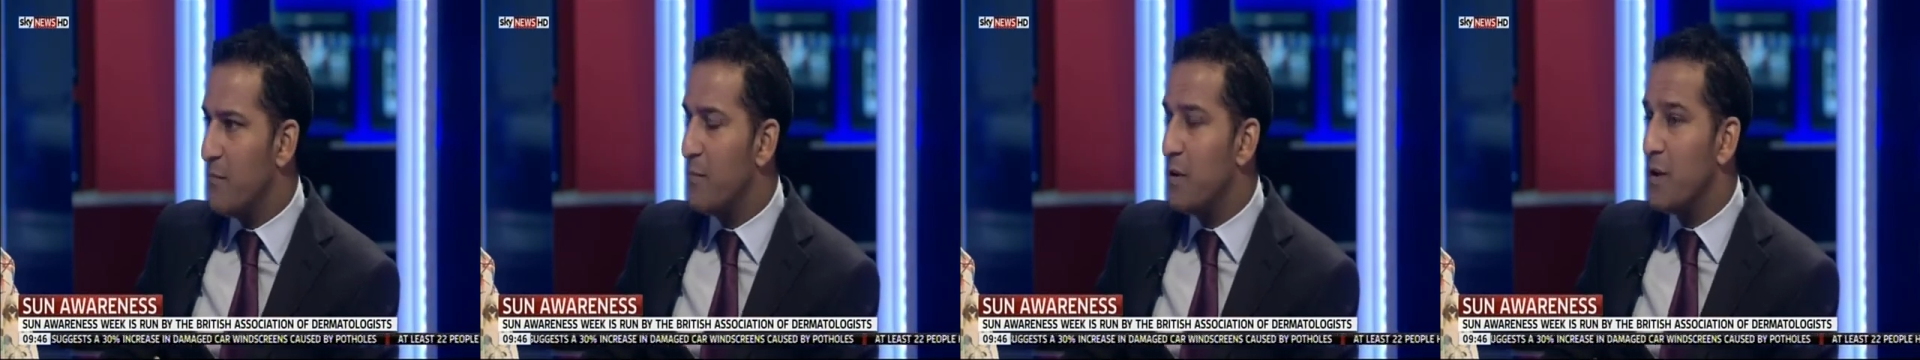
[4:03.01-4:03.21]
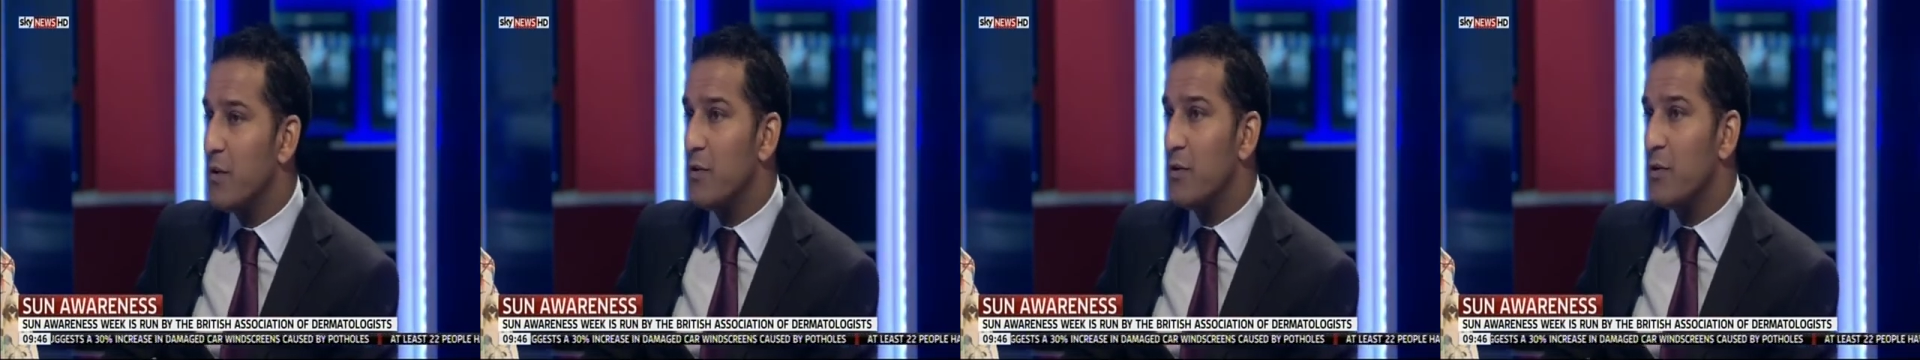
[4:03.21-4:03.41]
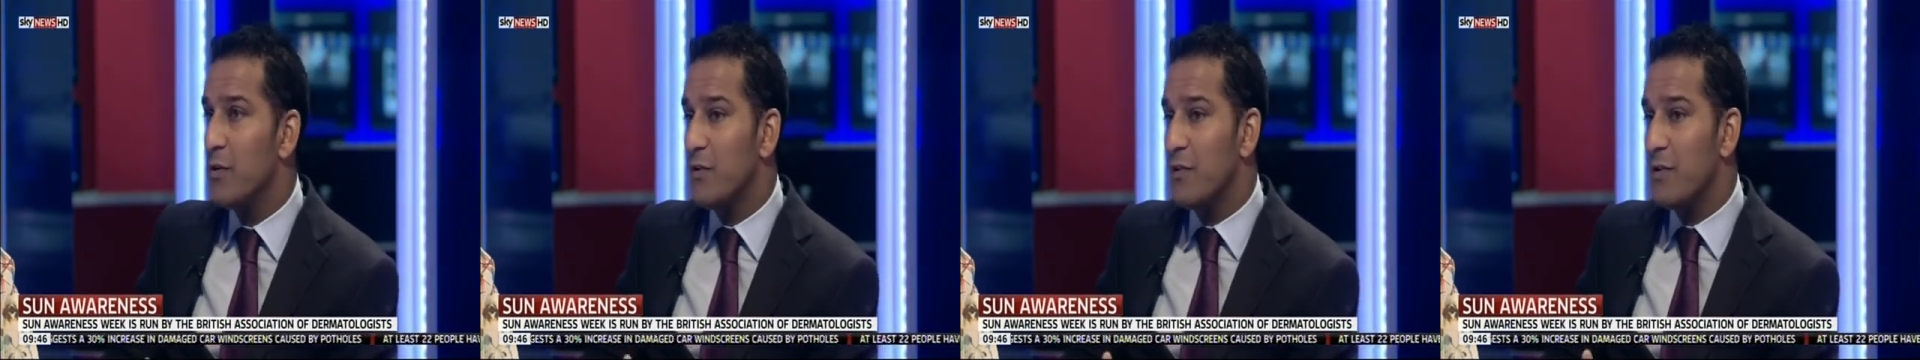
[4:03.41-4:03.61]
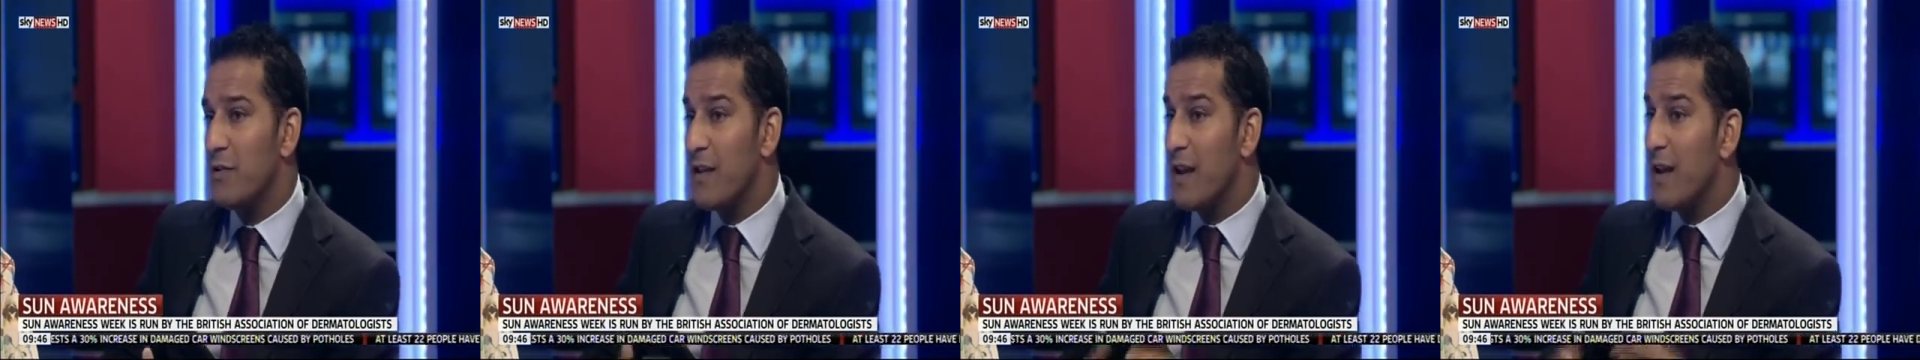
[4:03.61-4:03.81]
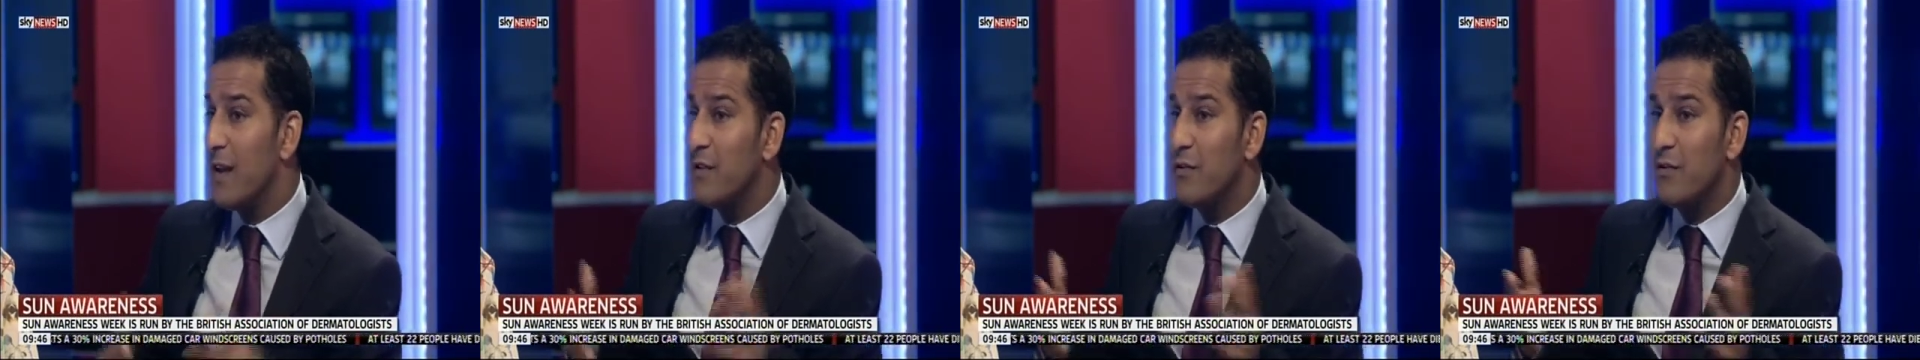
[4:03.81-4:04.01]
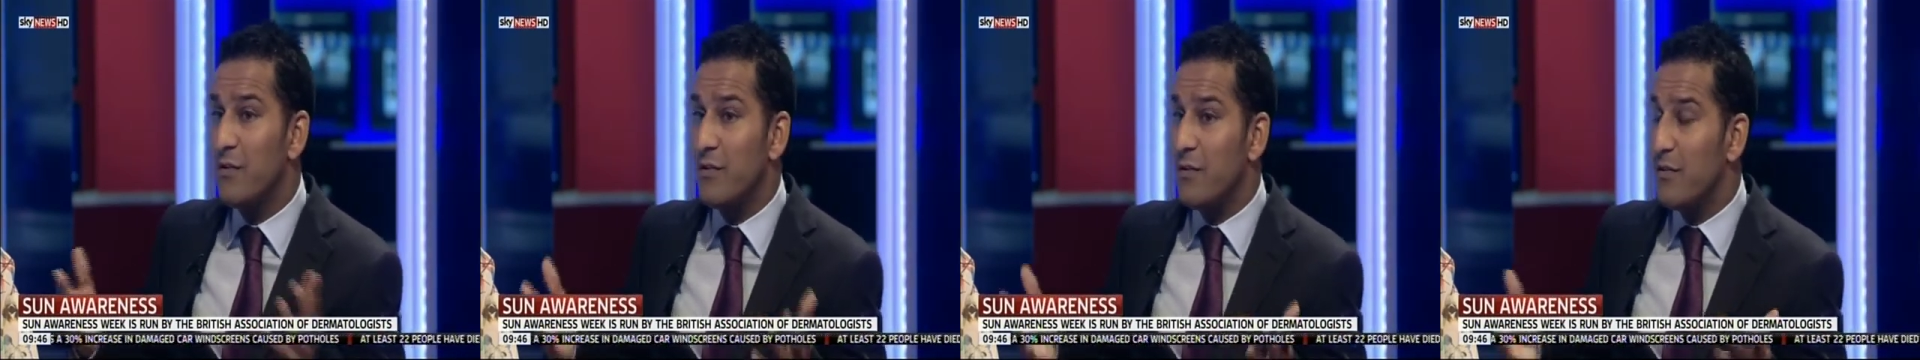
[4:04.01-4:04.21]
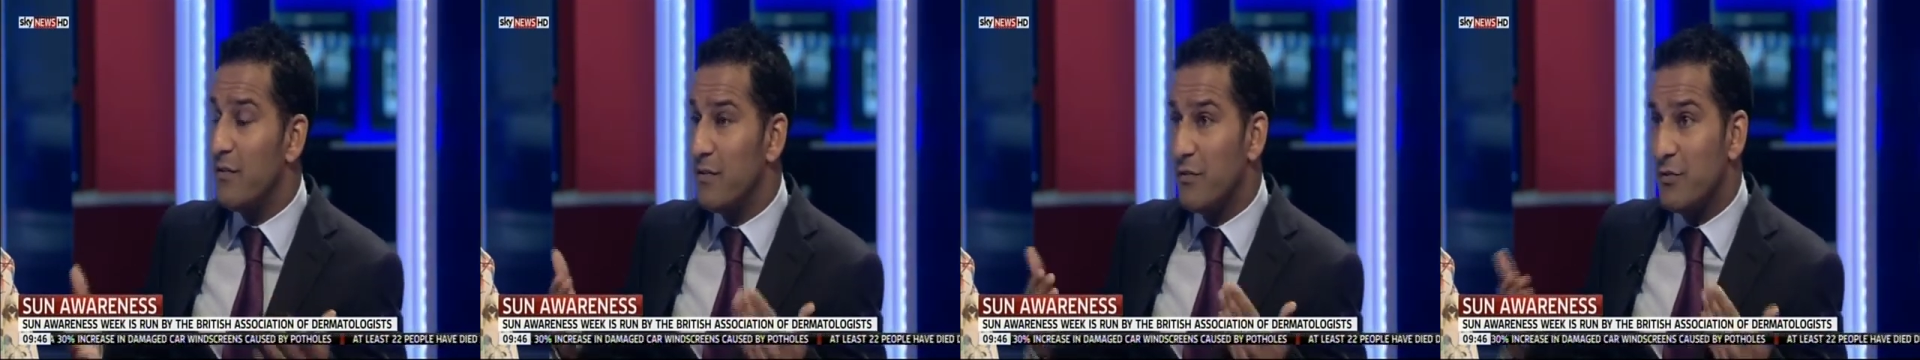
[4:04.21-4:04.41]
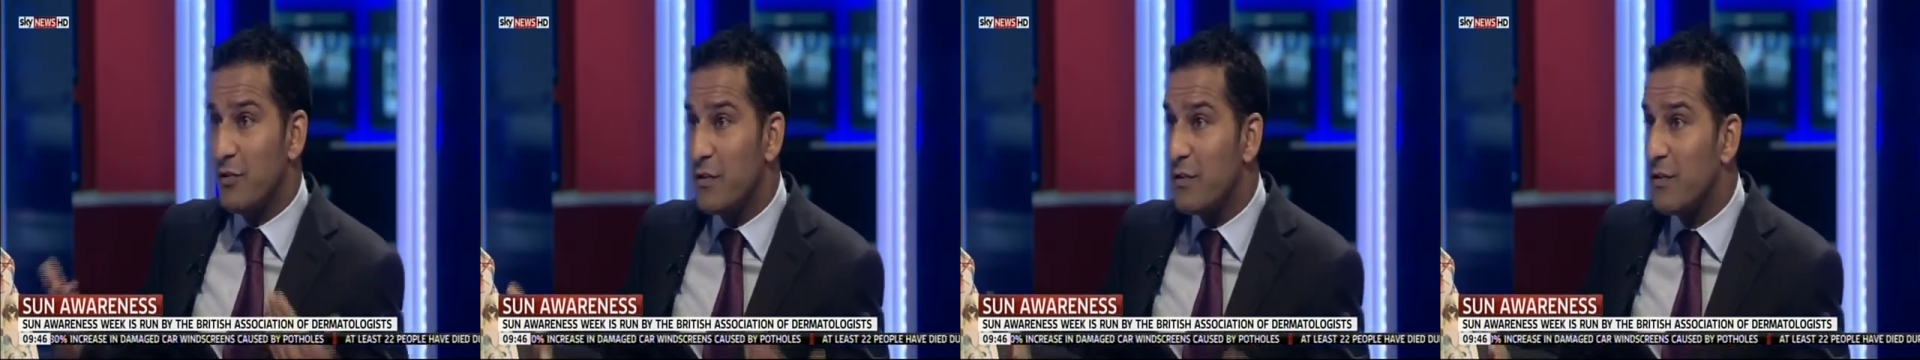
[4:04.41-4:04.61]
because that is
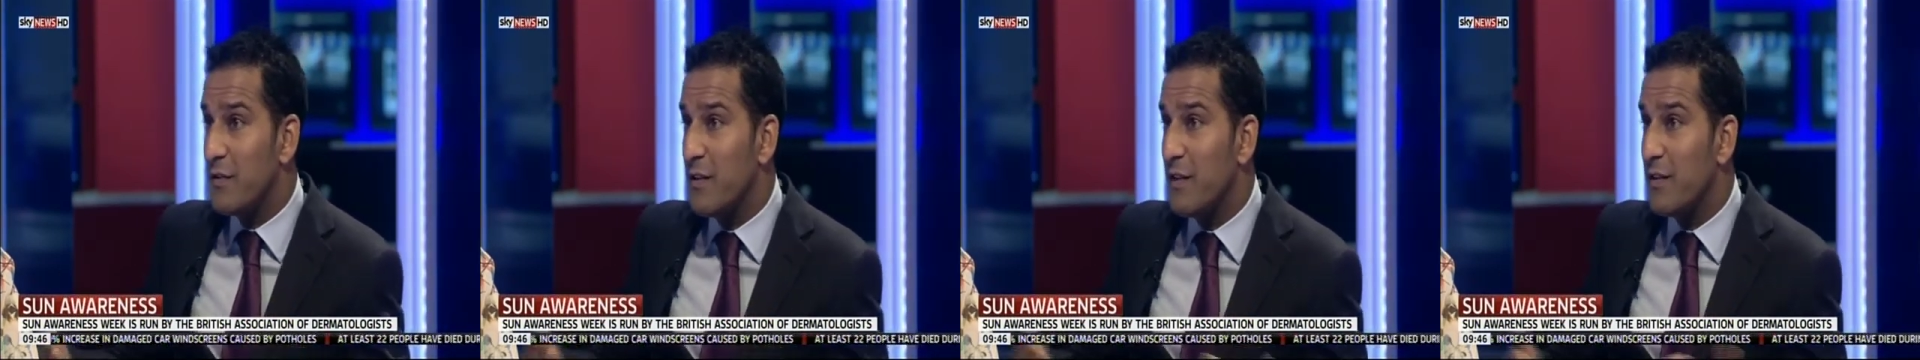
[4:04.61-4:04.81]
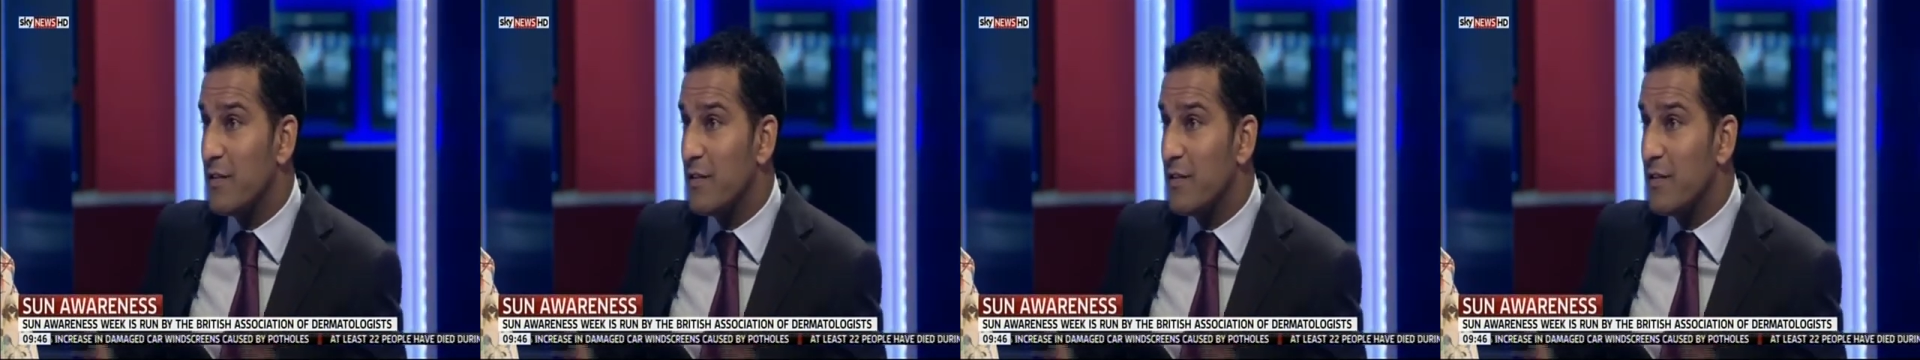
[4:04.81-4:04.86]
just